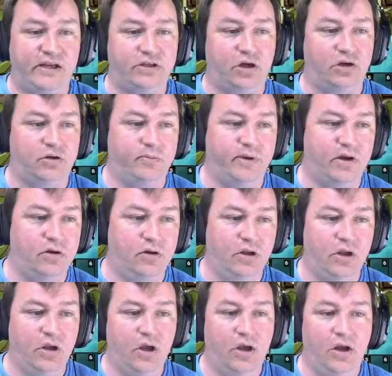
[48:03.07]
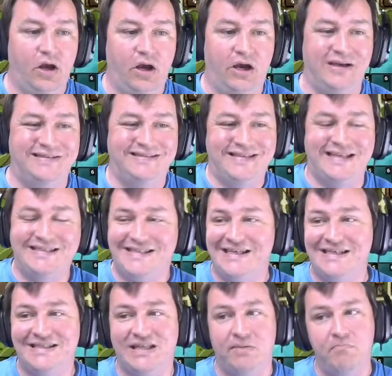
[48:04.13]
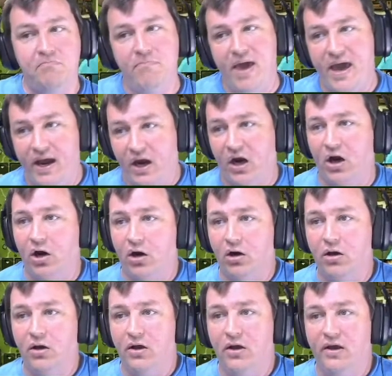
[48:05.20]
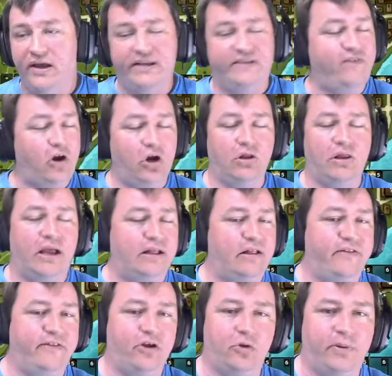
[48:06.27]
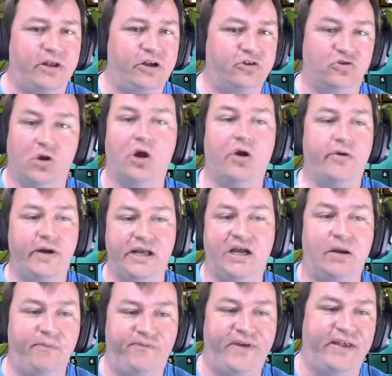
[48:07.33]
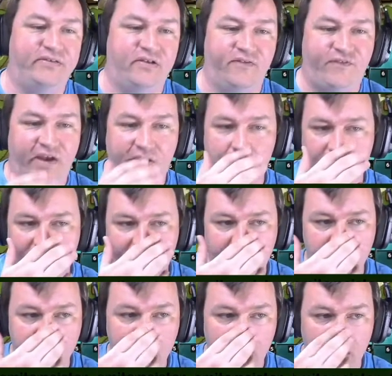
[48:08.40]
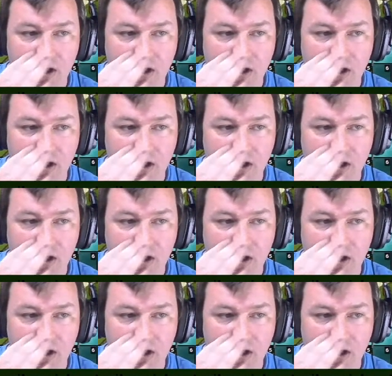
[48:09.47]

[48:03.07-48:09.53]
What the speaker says: like I talked about. Since he's the mayor, it's very likely that your players will already come face to face with him.